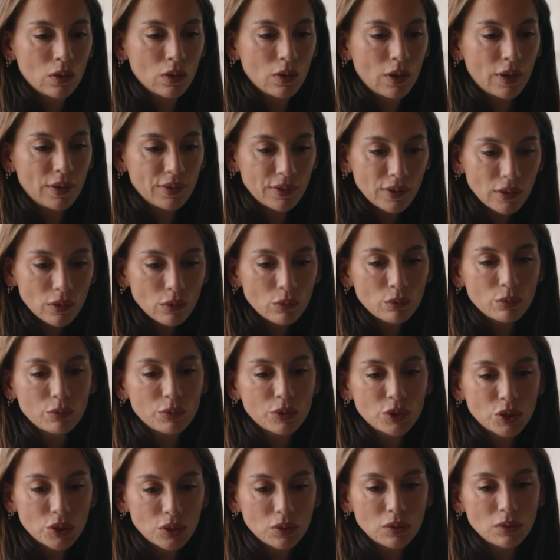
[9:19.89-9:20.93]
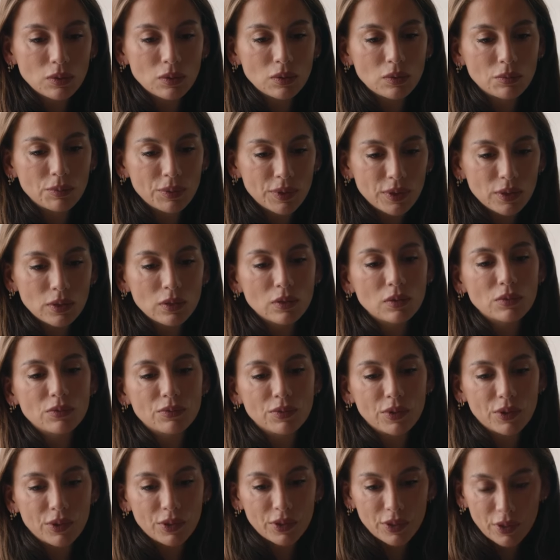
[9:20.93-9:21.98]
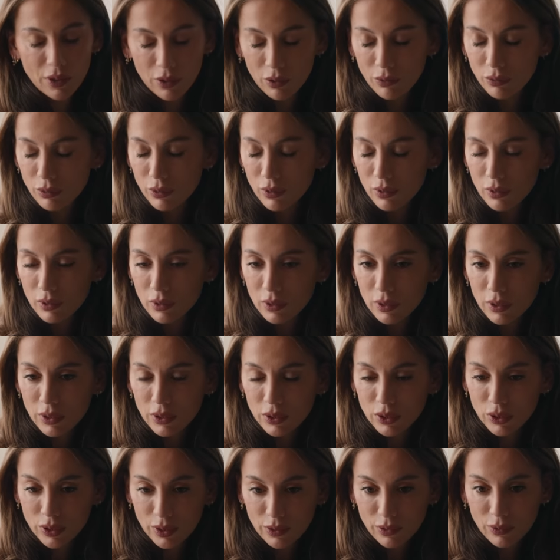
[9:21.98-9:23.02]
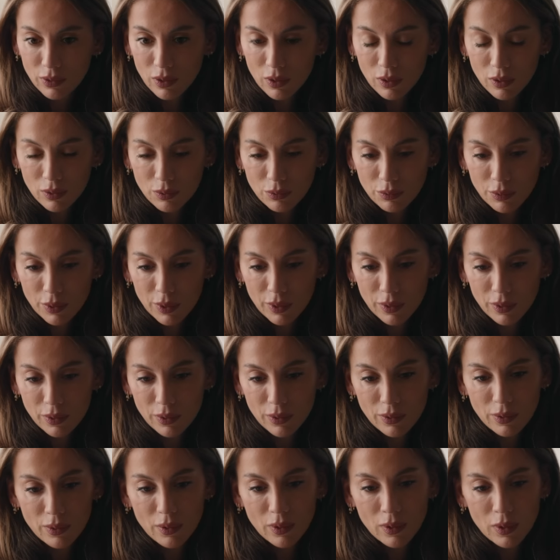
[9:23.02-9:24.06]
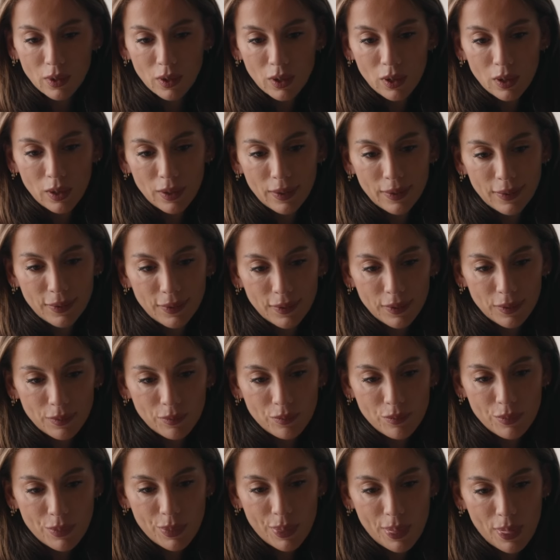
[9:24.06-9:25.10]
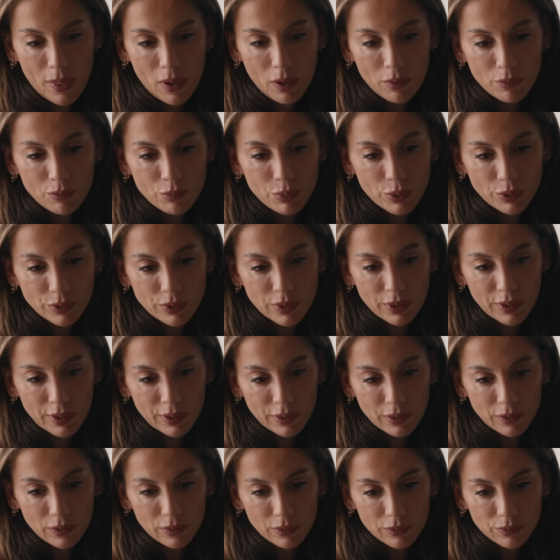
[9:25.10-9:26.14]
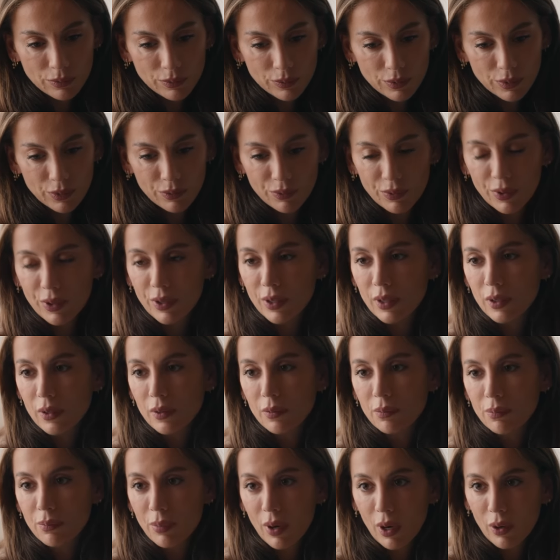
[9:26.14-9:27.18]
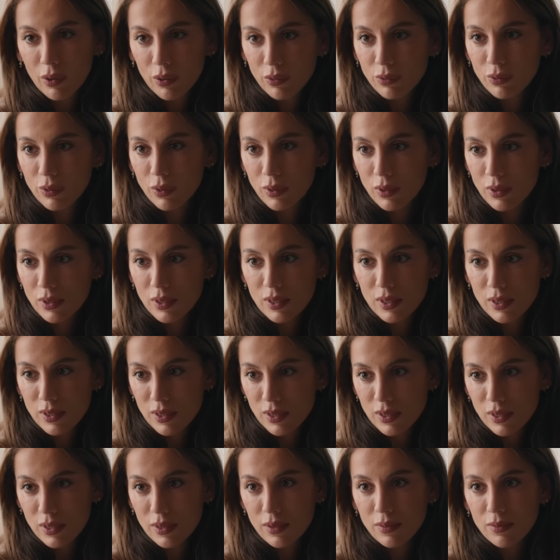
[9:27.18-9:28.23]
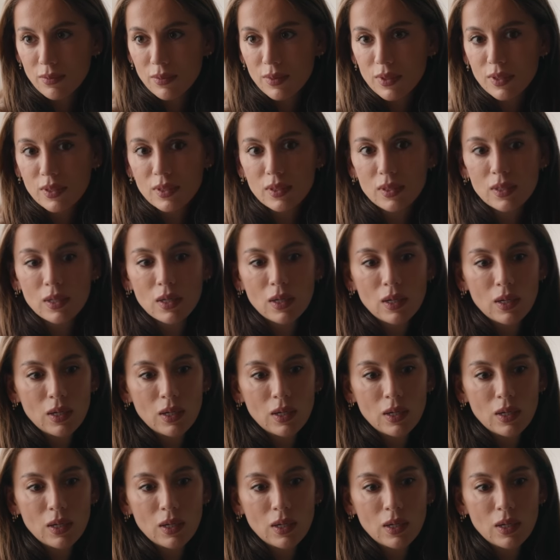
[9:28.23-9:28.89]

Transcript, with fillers: I think we should be very careful in general with putting very powerful systems